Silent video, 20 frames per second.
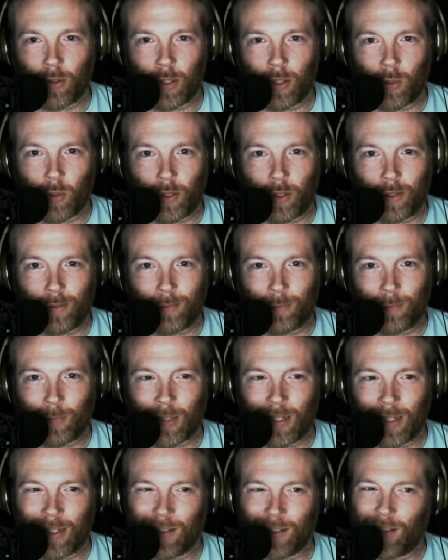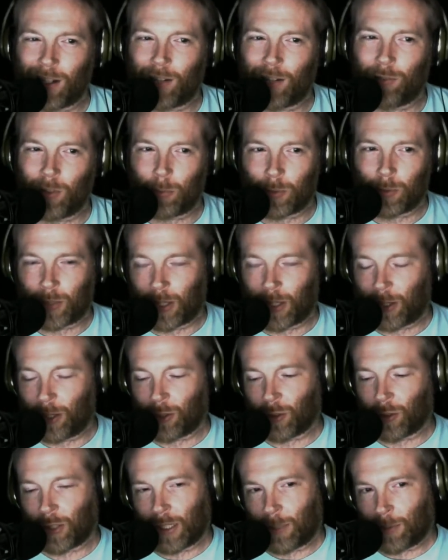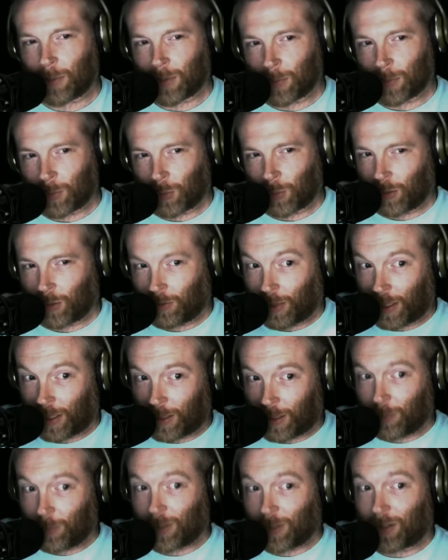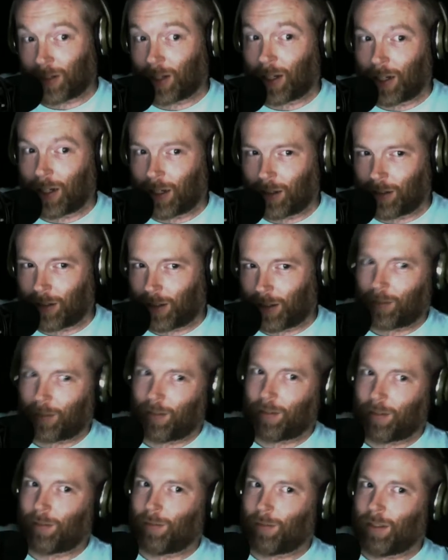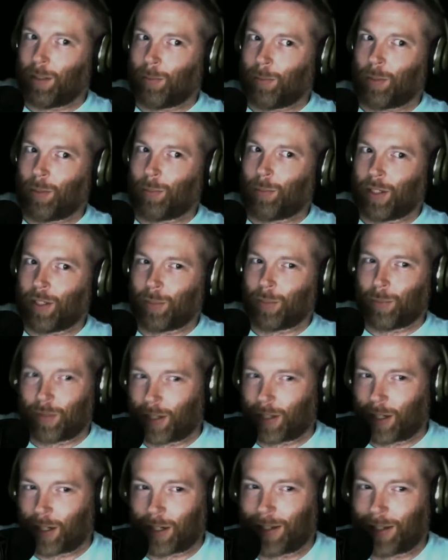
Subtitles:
He and a lot of libertarians look at him as some sort of like messiah, like this liberty-based messiah.